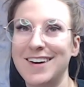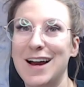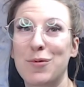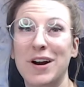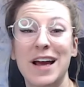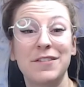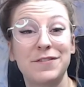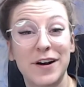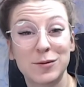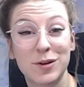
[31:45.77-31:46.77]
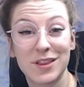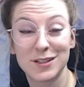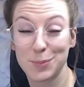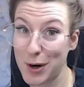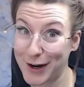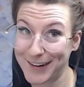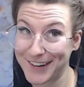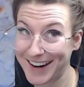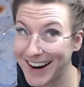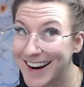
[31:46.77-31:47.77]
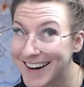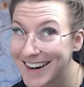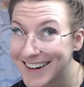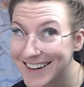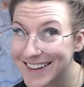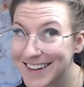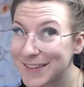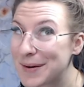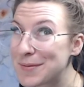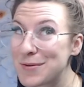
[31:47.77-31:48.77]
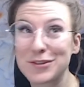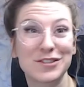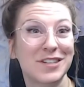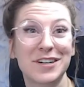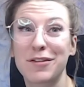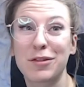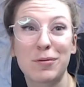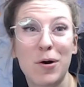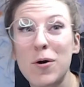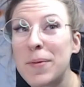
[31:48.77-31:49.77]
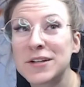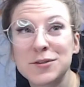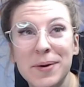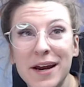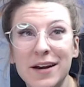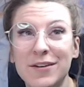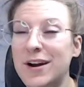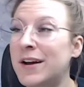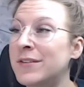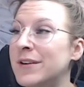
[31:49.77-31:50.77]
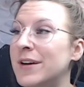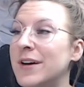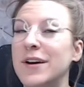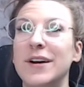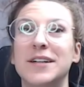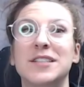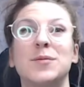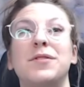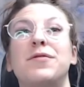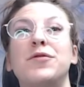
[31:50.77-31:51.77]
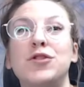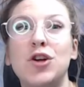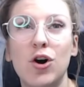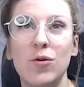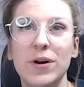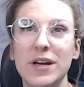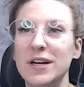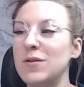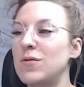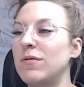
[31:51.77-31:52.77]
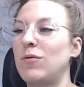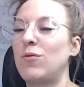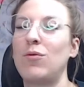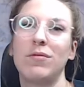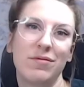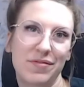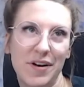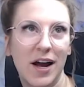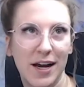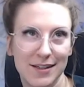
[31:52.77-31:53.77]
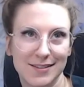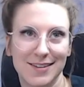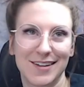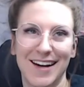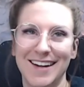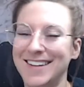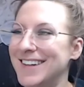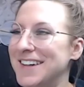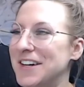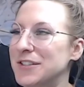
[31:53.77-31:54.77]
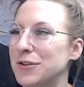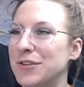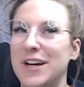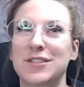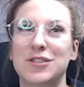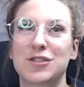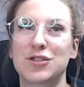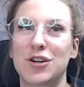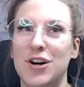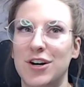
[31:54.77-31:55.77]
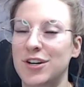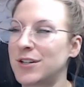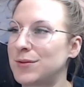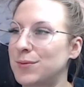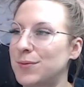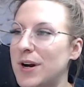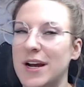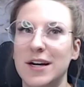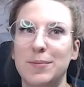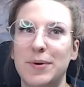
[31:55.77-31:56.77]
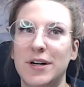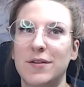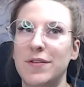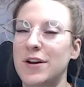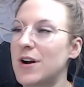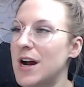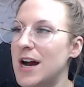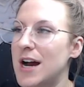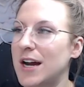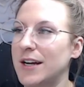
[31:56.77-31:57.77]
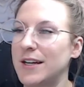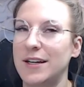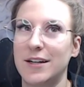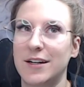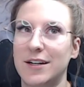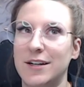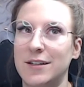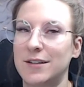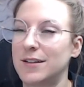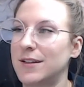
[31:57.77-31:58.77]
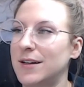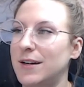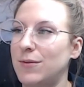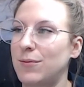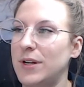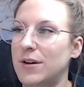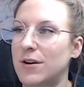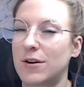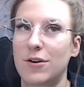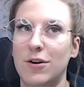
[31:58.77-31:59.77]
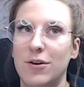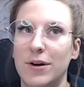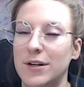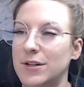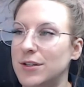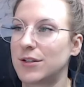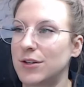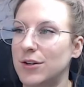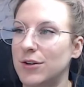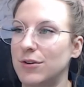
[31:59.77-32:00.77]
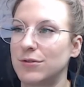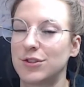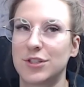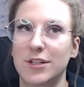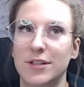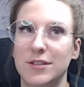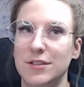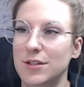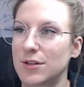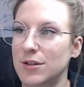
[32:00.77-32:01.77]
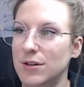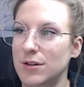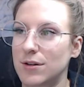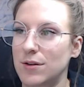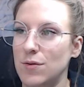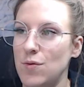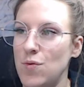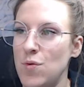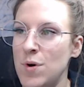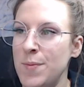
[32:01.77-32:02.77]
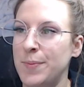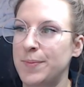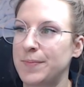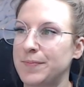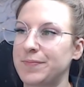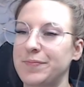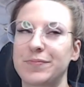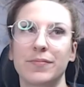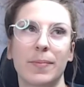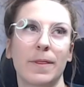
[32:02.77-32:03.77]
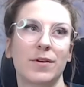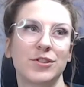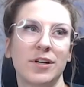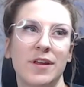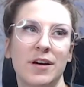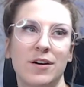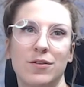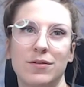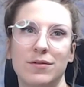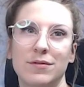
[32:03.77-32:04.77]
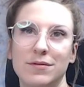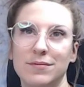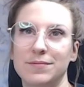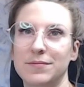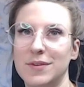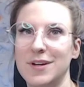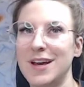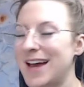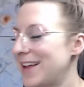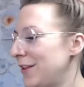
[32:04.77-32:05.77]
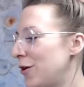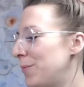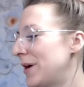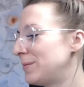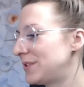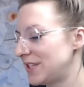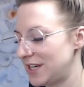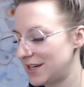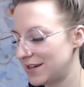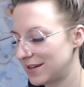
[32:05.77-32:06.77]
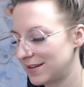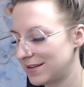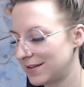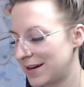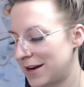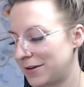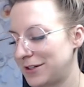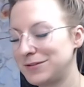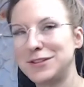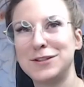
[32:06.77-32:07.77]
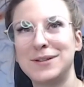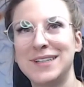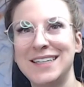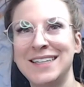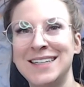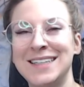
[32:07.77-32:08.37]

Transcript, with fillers: And we're going to have fun with this part, okay? Because remember, we're just going to throw a bunch of paint around and it's going to be flowy and fun, okay? So let's start right above their eye here. And we are going to just whoop, check that out. Hello, Bubsy. How are you doing?